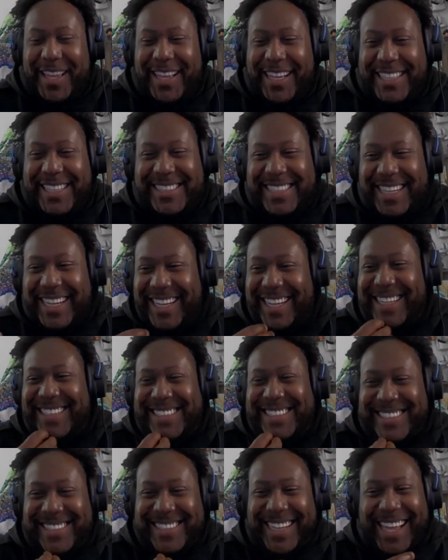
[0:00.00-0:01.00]
I
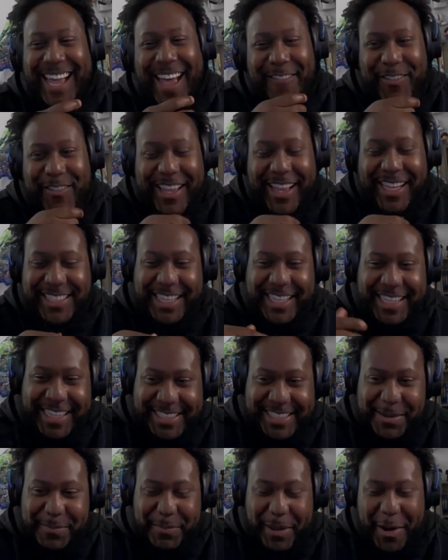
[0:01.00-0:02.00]
feel like it's an
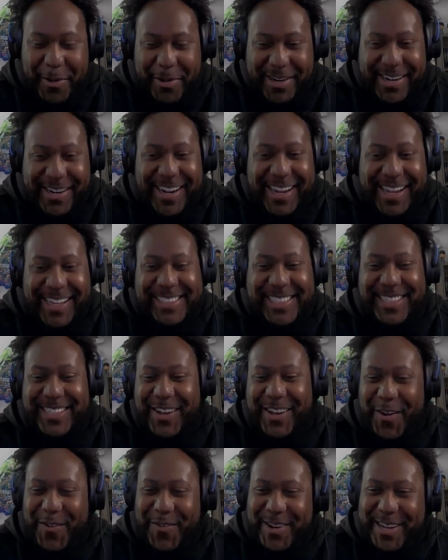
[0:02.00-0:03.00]
easy power
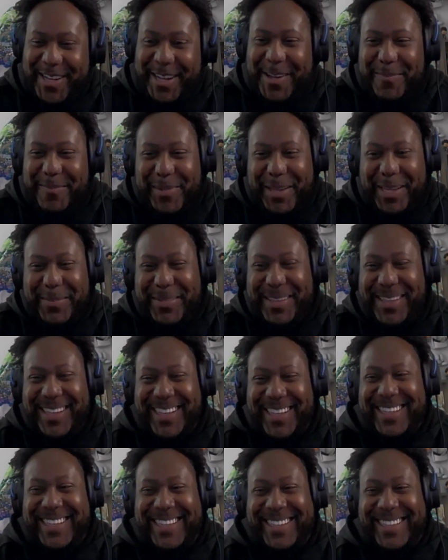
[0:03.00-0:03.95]
to overcome. Maybe